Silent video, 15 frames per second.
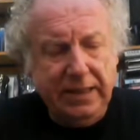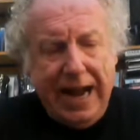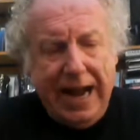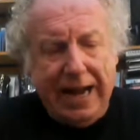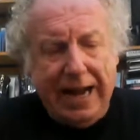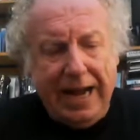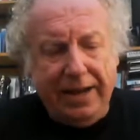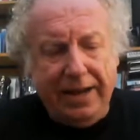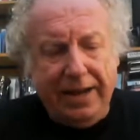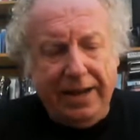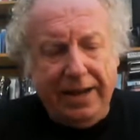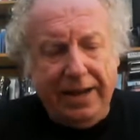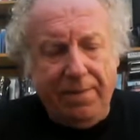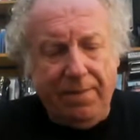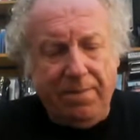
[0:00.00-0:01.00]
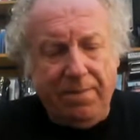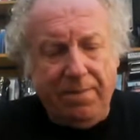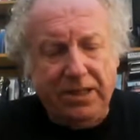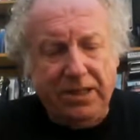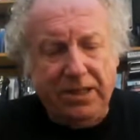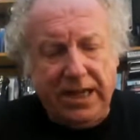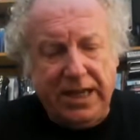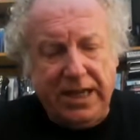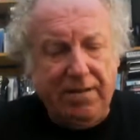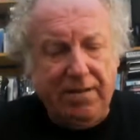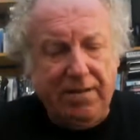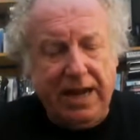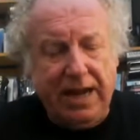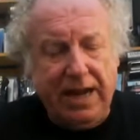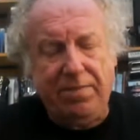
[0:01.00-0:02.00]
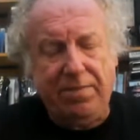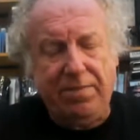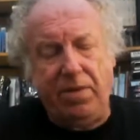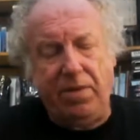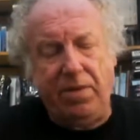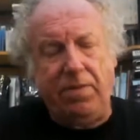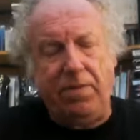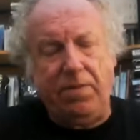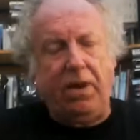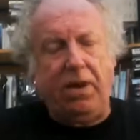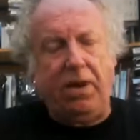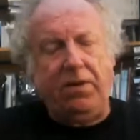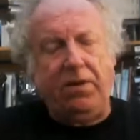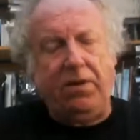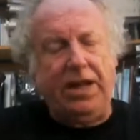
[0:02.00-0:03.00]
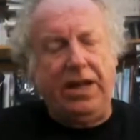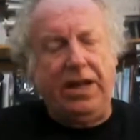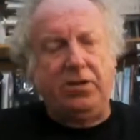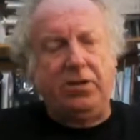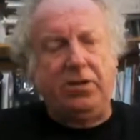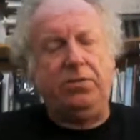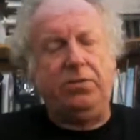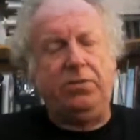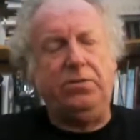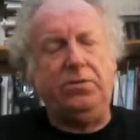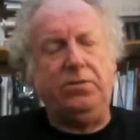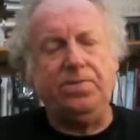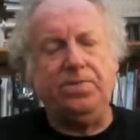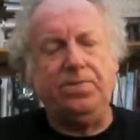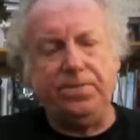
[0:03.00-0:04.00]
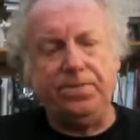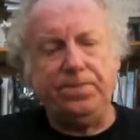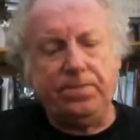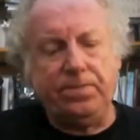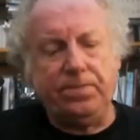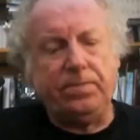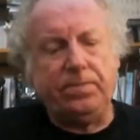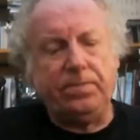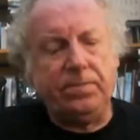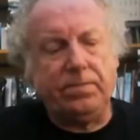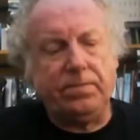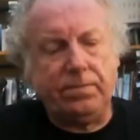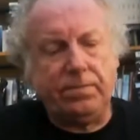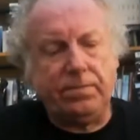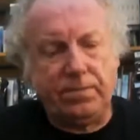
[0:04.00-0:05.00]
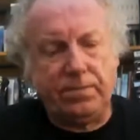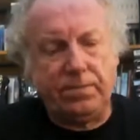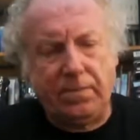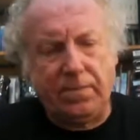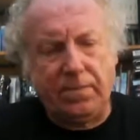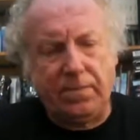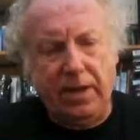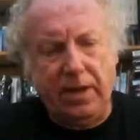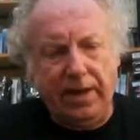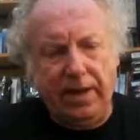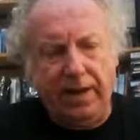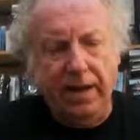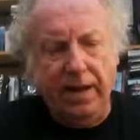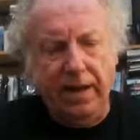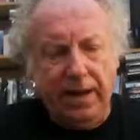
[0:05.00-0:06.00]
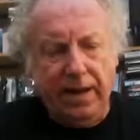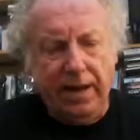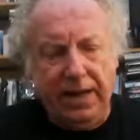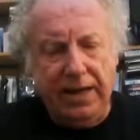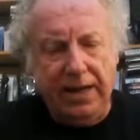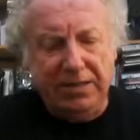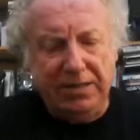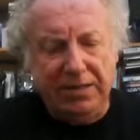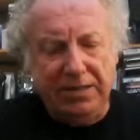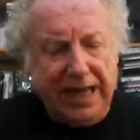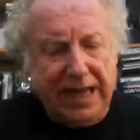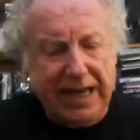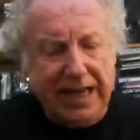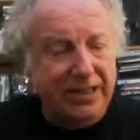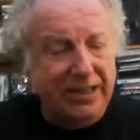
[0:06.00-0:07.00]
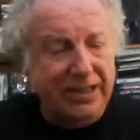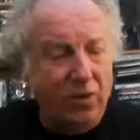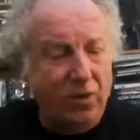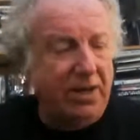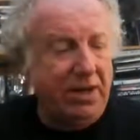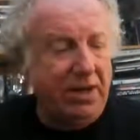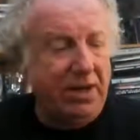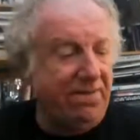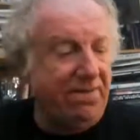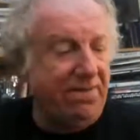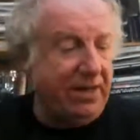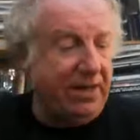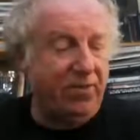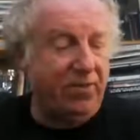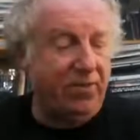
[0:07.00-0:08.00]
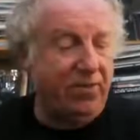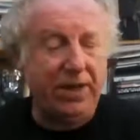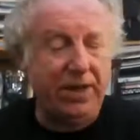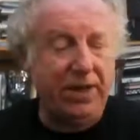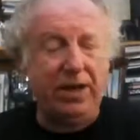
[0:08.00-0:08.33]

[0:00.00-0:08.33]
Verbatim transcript: I met Max, and um, and that was and at Sarah, Lorian Fenton's uh, Super Soldier Conference. Yeah. And that was thanks to Lorian Fenton for putting all that together,